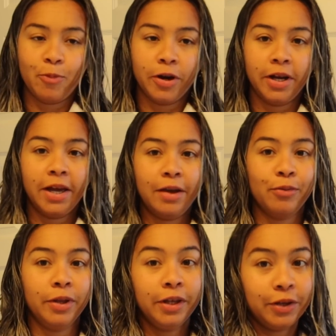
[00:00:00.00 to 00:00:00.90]
I'm wearing a
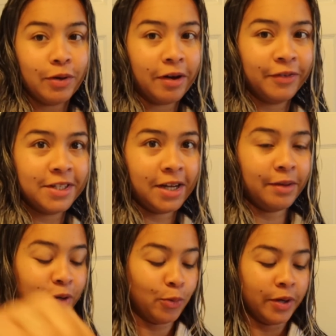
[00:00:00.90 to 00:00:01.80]
really cute outfit today.
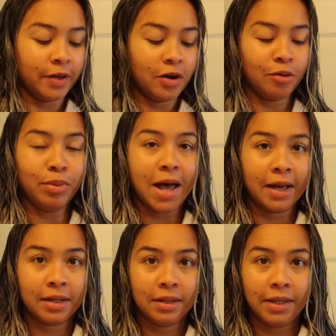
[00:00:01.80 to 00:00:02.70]
I'm gonna wear the all
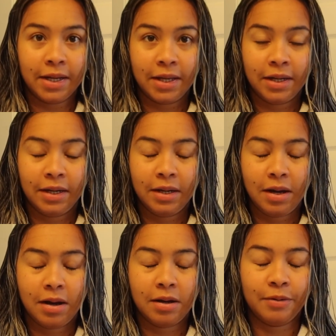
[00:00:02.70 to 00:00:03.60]
black
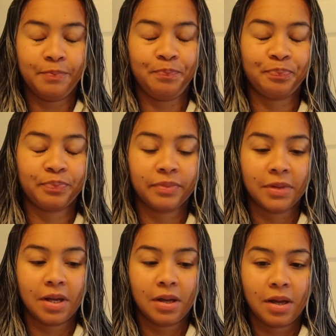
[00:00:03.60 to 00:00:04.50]
linen
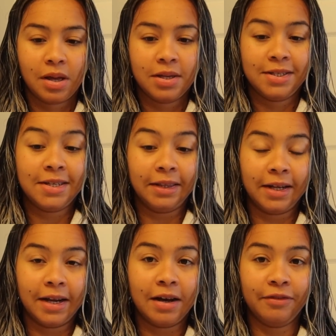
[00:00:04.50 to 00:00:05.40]
set
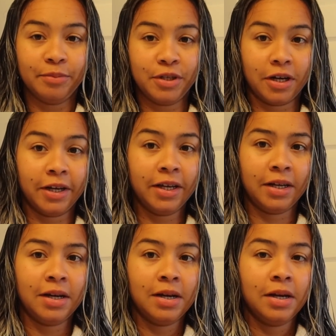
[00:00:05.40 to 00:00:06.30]
that I got from
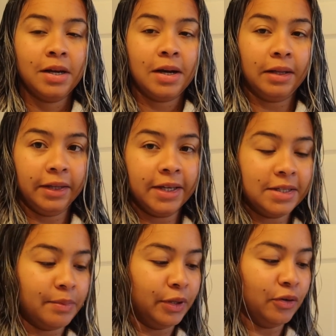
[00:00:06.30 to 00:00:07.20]
Target. I'll link
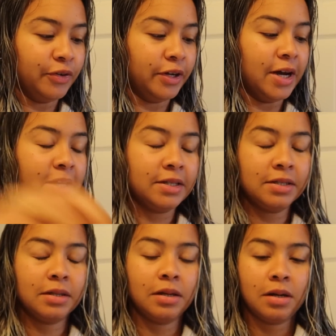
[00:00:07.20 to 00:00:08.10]
it down below for you guys.